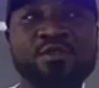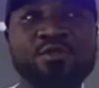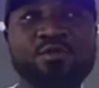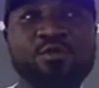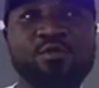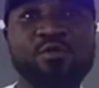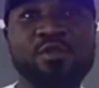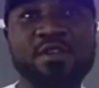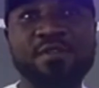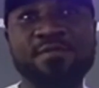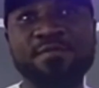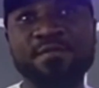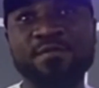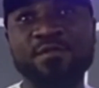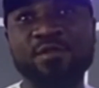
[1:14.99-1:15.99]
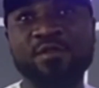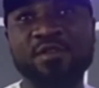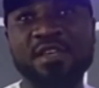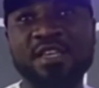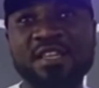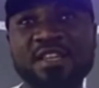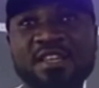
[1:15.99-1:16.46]
So if your
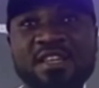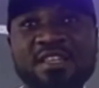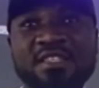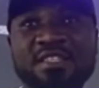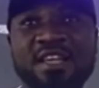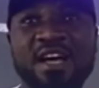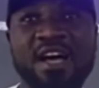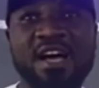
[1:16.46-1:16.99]
kidneys